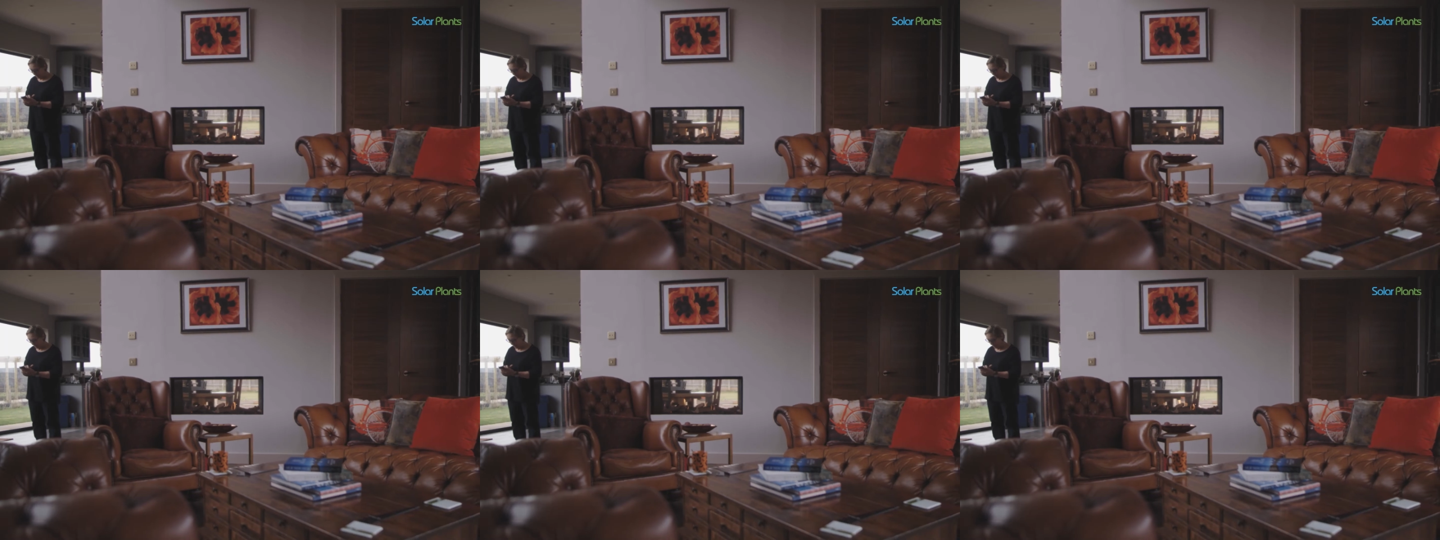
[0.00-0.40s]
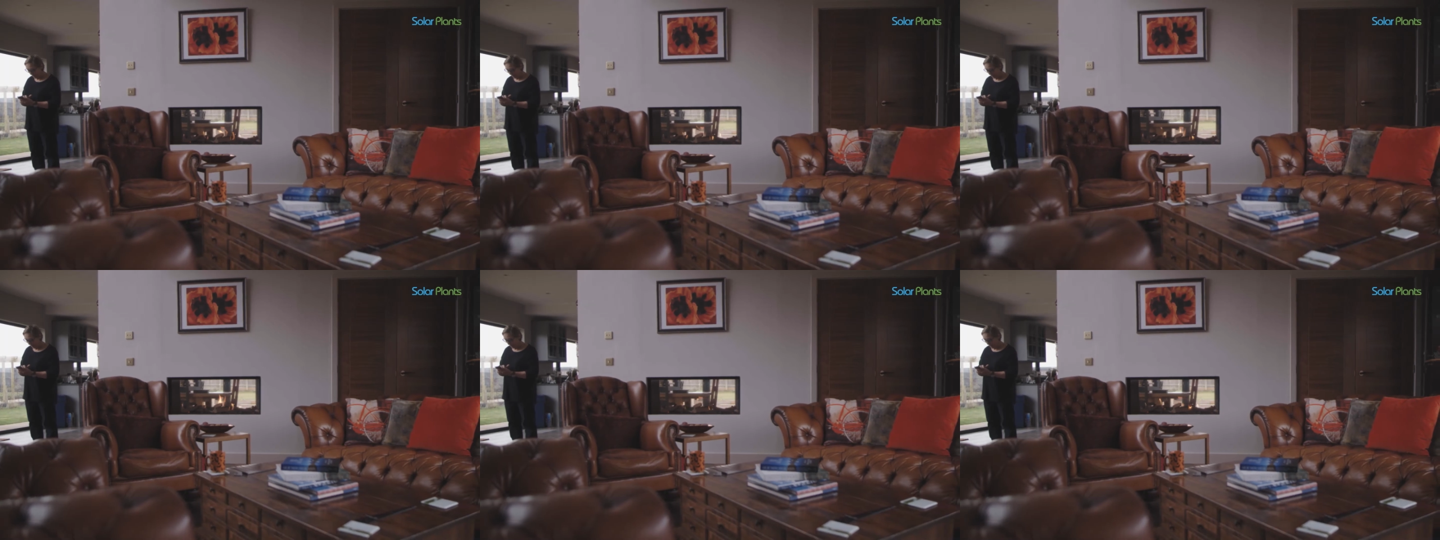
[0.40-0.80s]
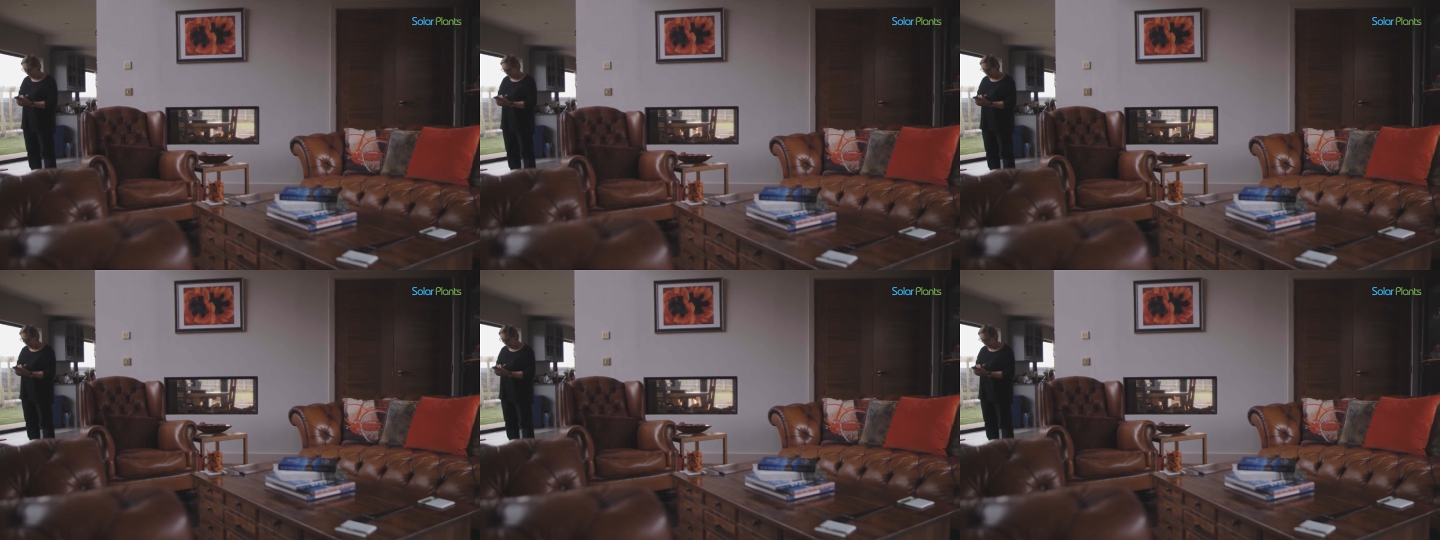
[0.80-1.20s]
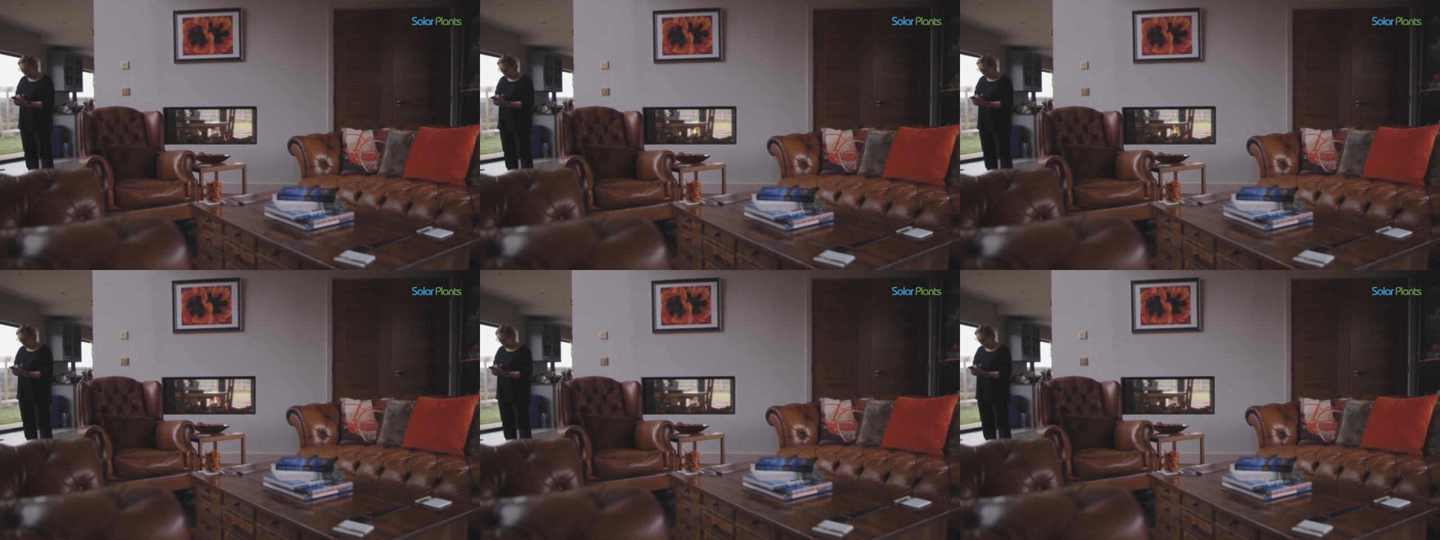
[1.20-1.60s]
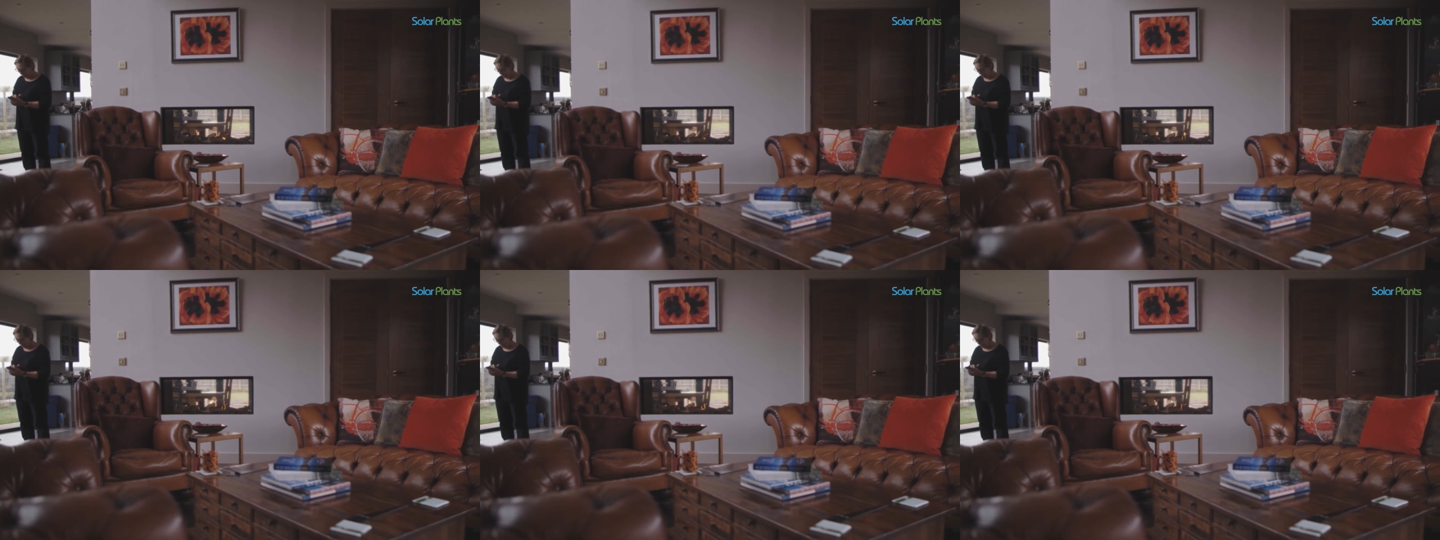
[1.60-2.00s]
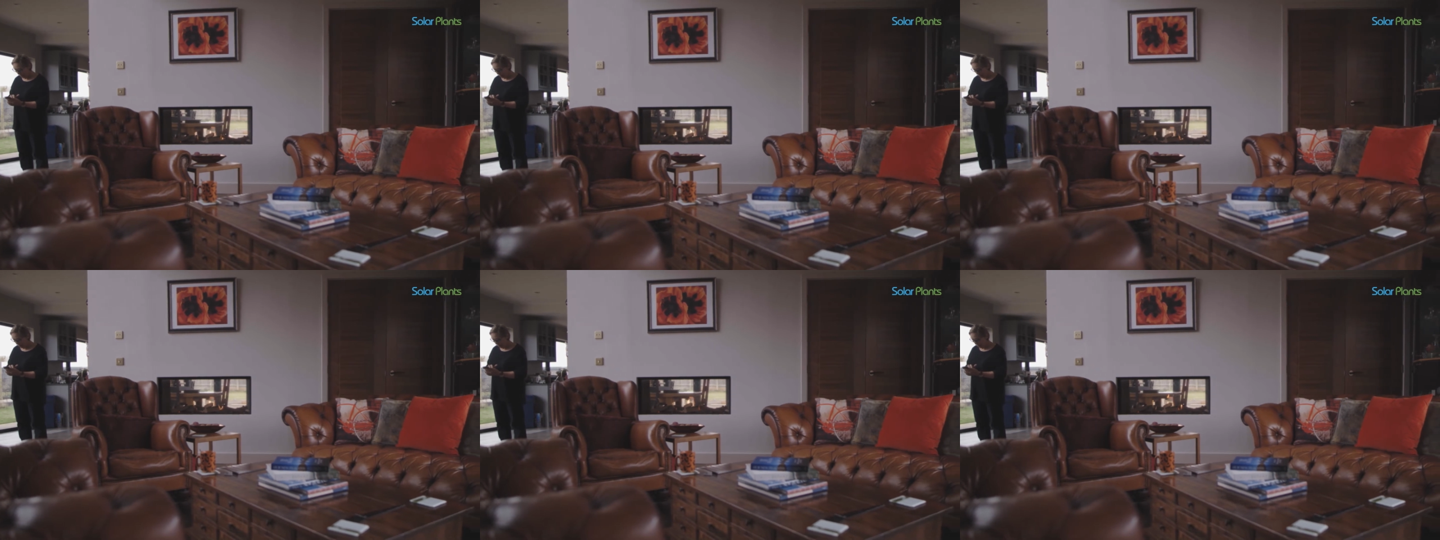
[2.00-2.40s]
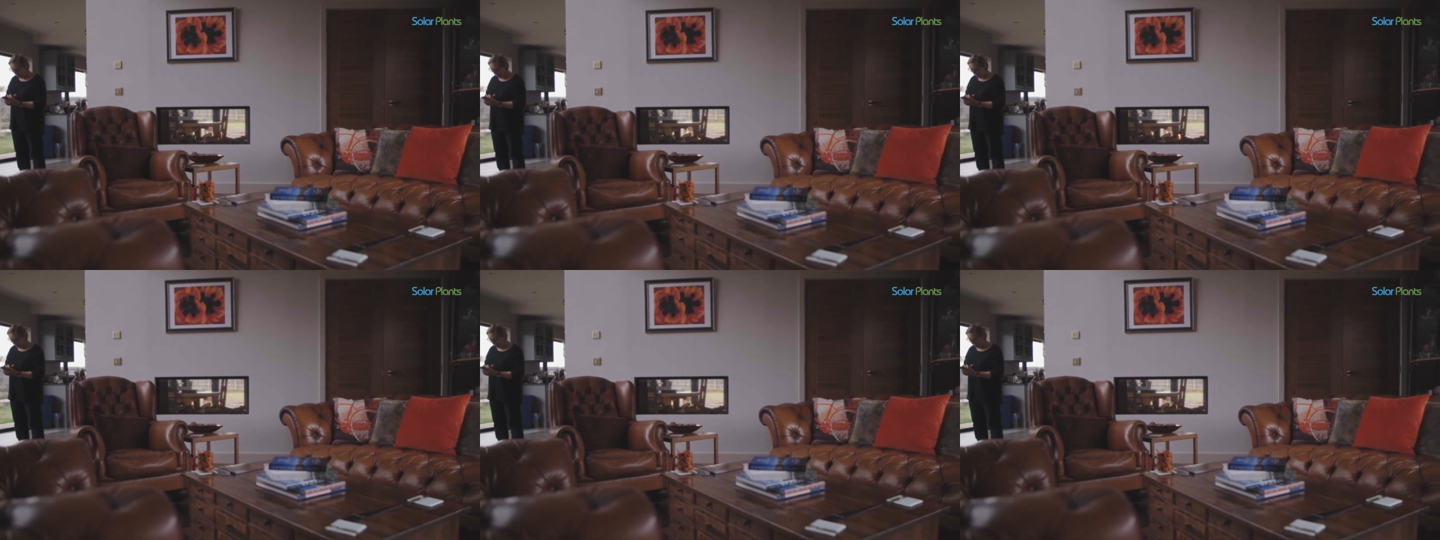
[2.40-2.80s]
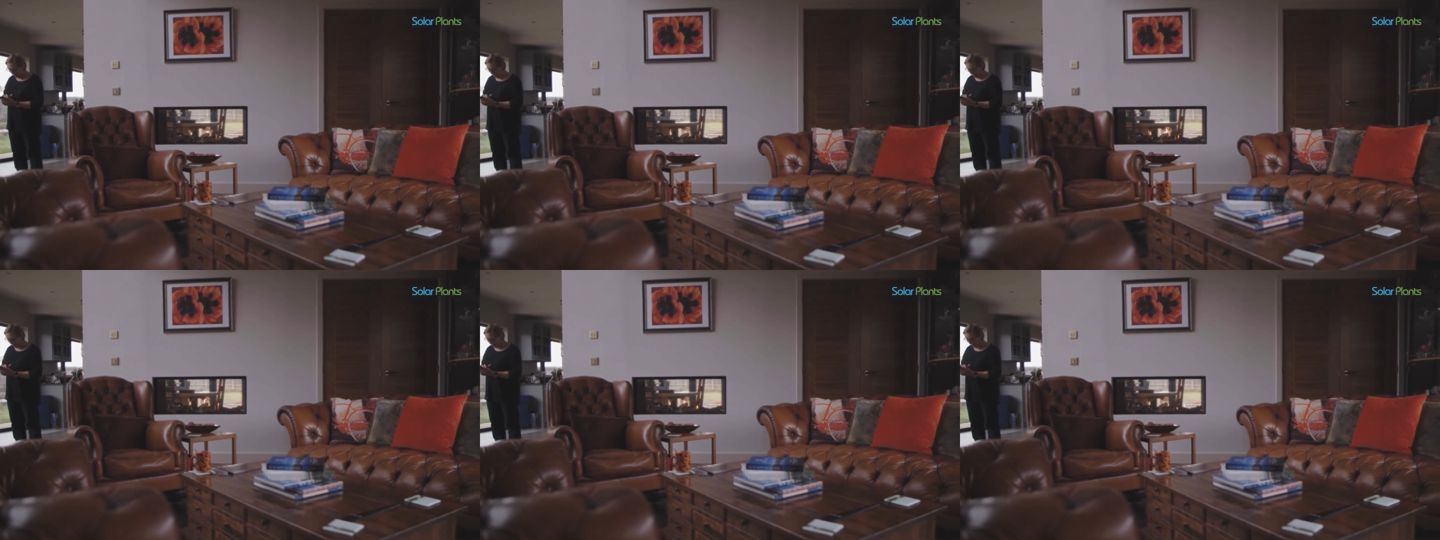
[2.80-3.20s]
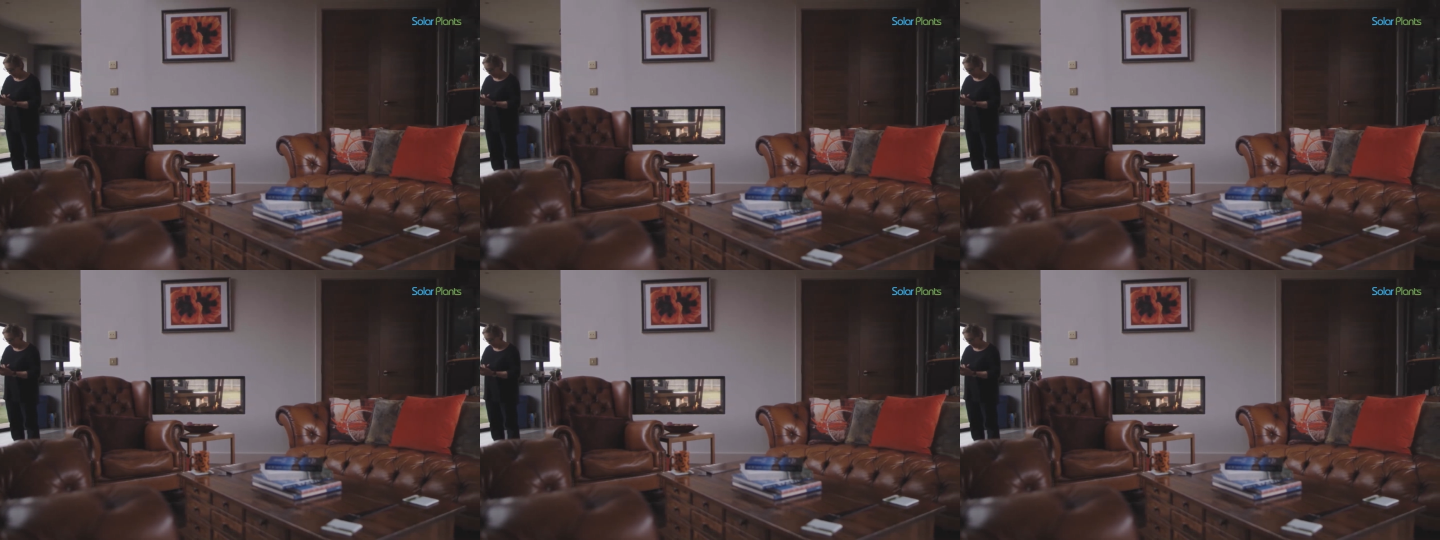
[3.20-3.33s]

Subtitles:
No face is visible, so there are no lips to read.